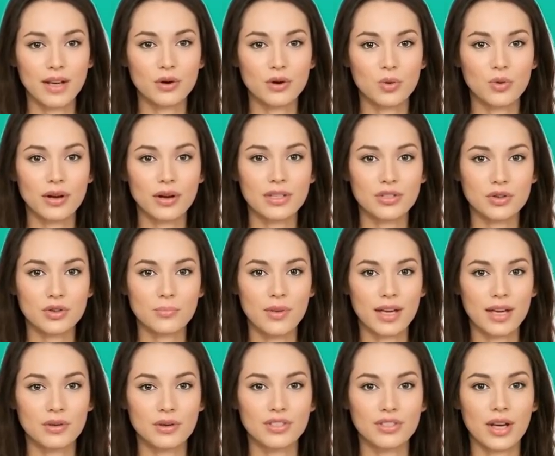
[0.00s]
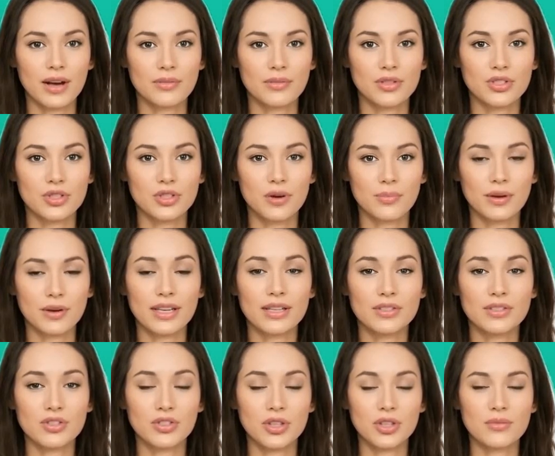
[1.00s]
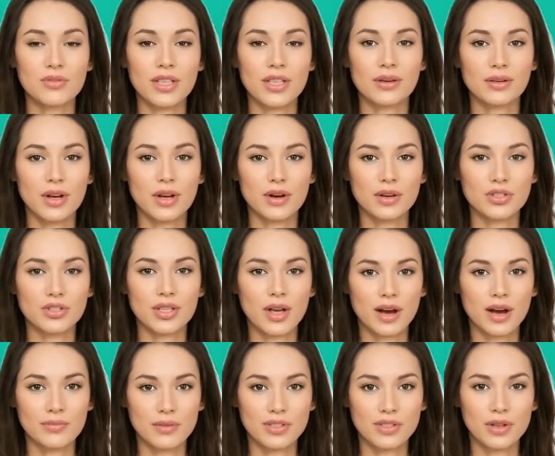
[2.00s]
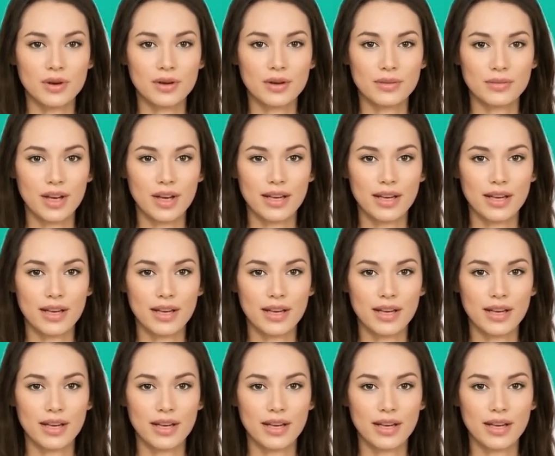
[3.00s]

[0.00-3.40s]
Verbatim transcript: According to Microsoft Germany's Chief Technology Officer,